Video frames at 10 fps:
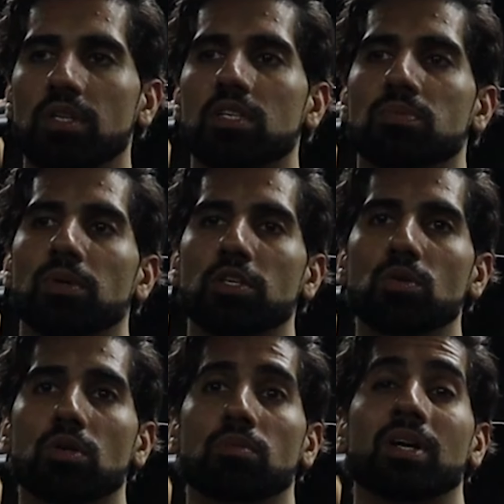this, but you
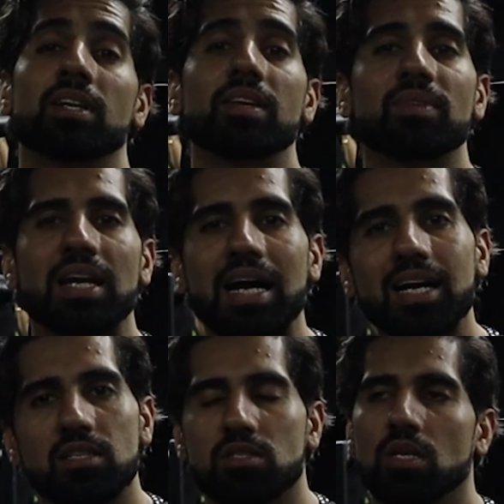could run even
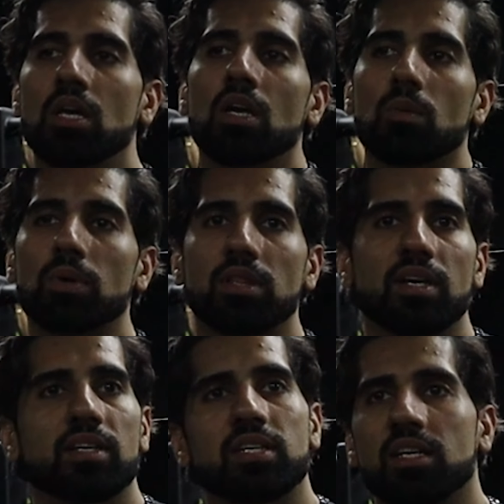ads with
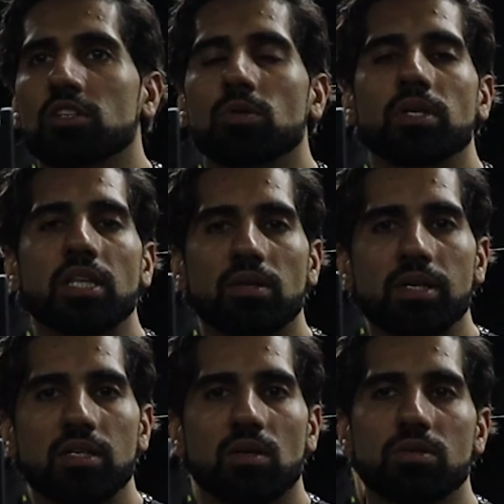like $10, $20,
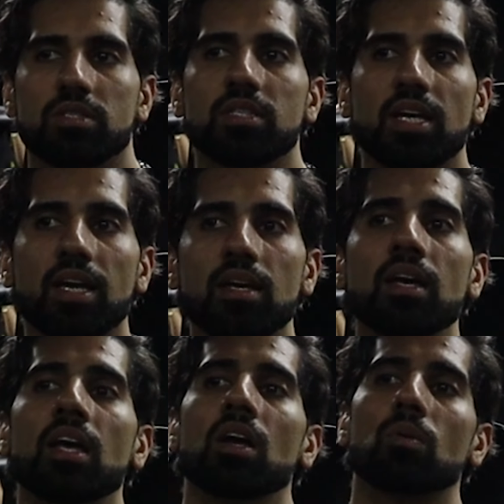$30 a day,
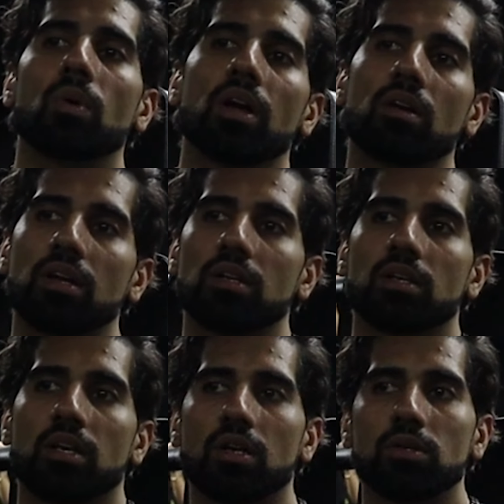where it
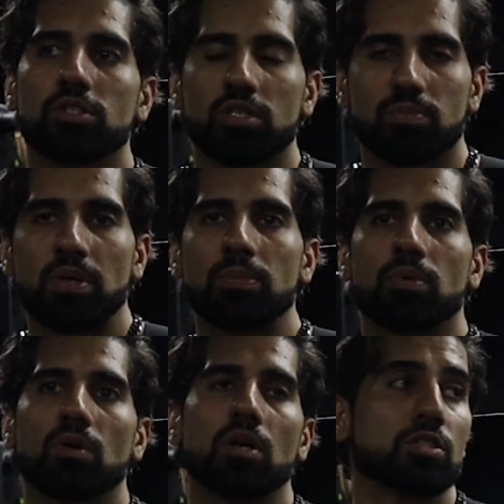encourages
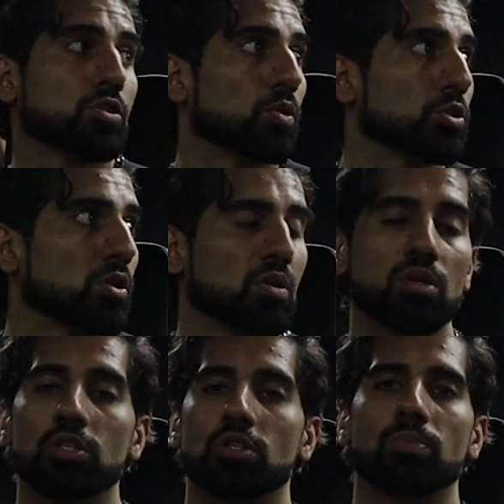people on social
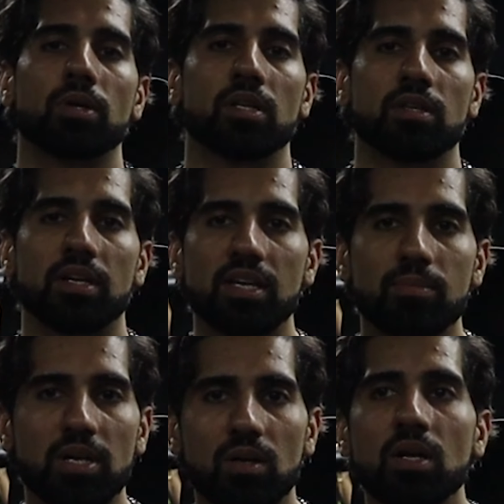to put in their
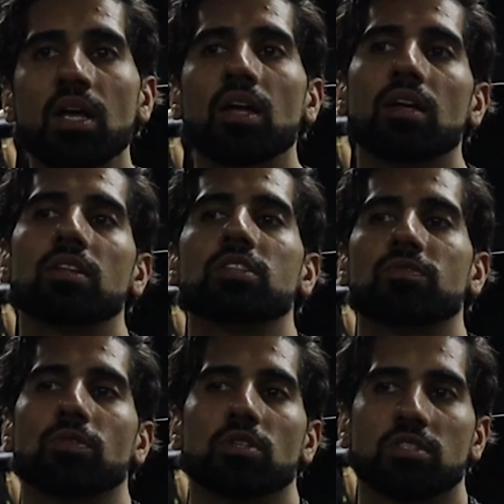email
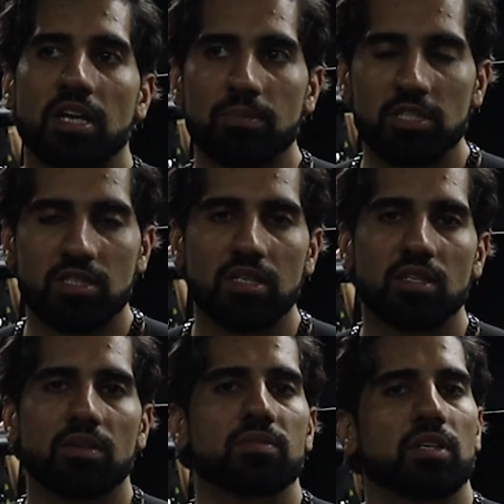for the same
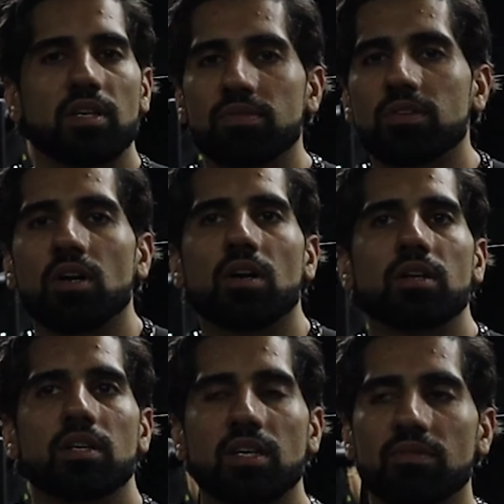incentives, a gift
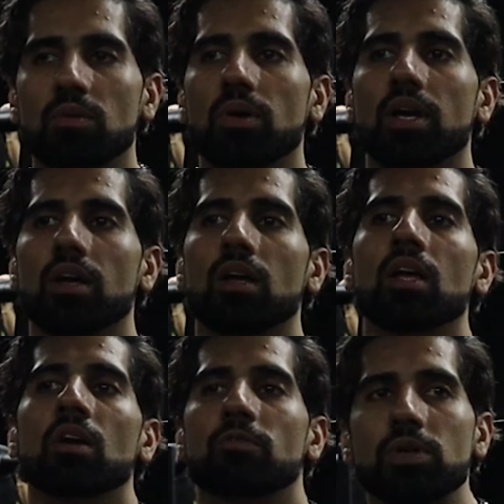card, a giveaway,
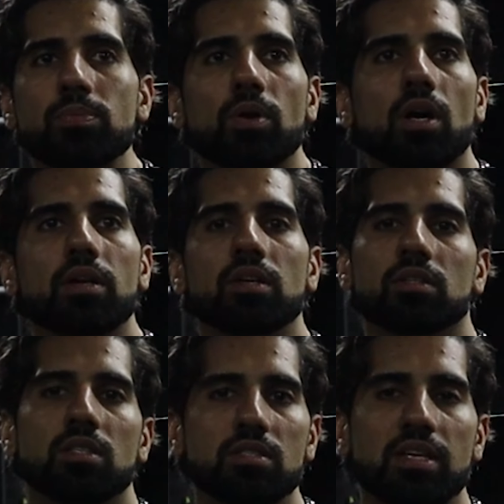free
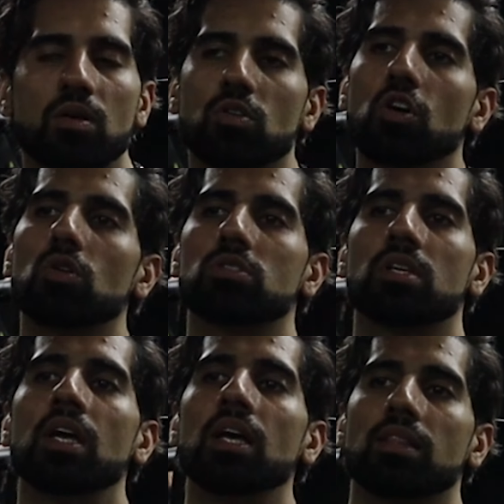product, discount
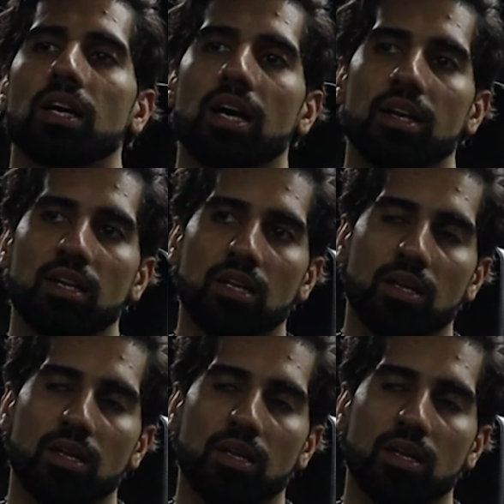codes, that